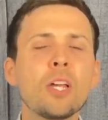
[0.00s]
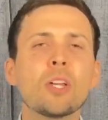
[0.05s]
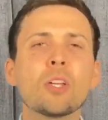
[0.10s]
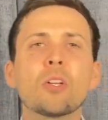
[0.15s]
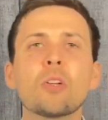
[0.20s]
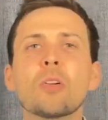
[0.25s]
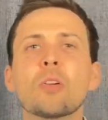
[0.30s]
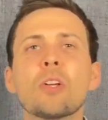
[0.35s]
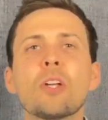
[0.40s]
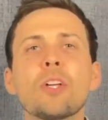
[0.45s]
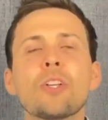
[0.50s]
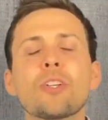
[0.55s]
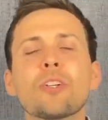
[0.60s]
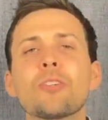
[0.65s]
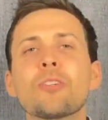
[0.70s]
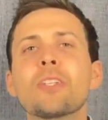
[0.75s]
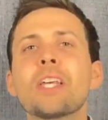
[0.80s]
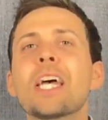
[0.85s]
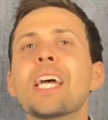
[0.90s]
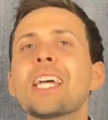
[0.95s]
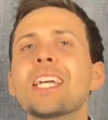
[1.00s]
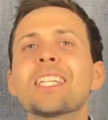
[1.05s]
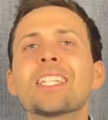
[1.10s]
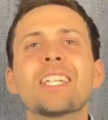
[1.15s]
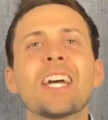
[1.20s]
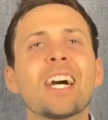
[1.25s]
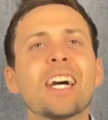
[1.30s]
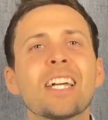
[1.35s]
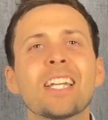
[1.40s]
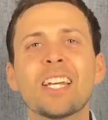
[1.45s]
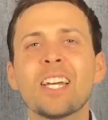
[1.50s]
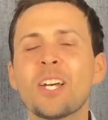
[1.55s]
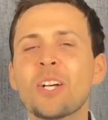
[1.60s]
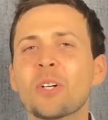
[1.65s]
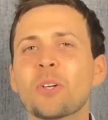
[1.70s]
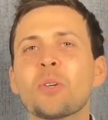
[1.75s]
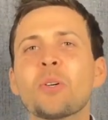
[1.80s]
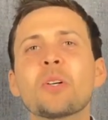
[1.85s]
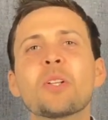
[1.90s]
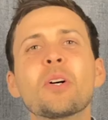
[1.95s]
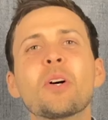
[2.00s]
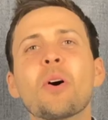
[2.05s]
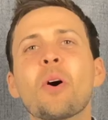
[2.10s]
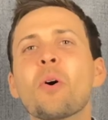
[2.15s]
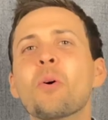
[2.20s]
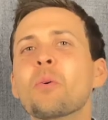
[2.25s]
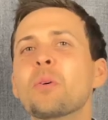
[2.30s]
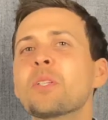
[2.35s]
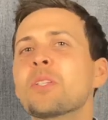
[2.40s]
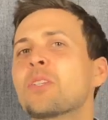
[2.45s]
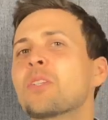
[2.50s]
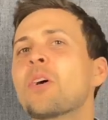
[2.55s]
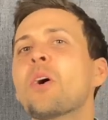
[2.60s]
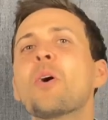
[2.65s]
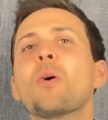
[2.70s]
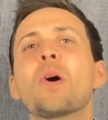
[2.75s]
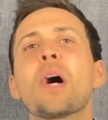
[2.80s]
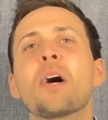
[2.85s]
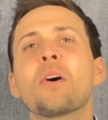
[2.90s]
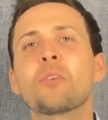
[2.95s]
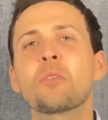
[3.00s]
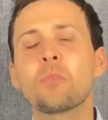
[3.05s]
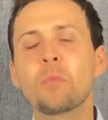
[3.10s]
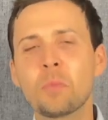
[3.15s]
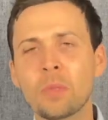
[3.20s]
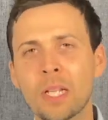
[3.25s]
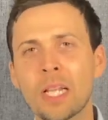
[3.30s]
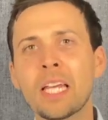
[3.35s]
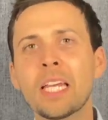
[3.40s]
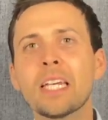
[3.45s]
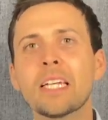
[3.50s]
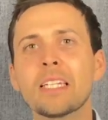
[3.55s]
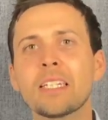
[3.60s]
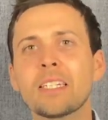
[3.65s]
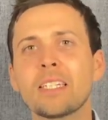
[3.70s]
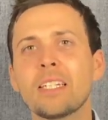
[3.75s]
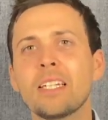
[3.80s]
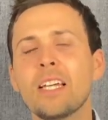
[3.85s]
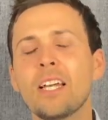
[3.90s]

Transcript: Your, your day is not going to always go how you planned.